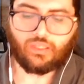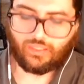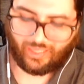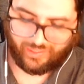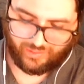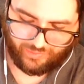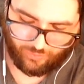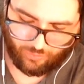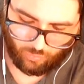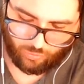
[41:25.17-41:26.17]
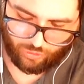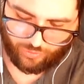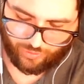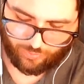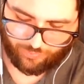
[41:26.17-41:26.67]
I could even do
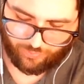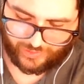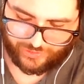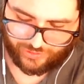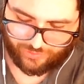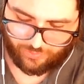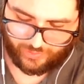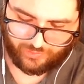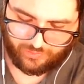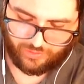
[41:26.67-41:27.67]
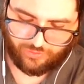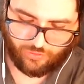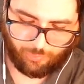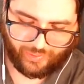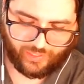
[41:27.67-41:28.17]
this with fractions, right? This is
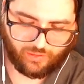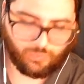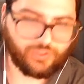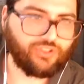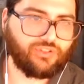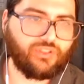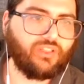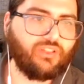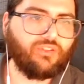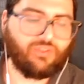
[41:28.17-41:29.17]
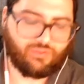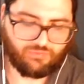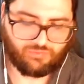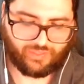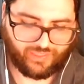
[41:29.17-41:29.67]
a pattern which is
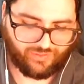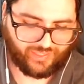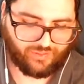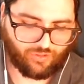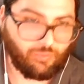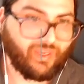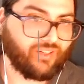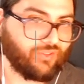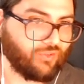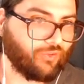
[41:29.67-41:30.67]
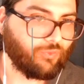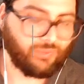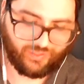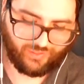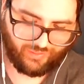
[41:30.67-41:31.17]
I can take to the bank, so to
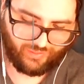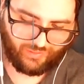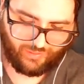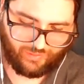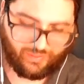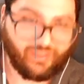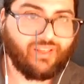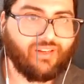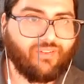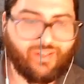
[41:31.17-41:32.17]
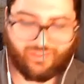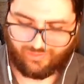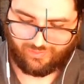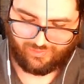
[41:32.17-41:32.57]
speak. Right?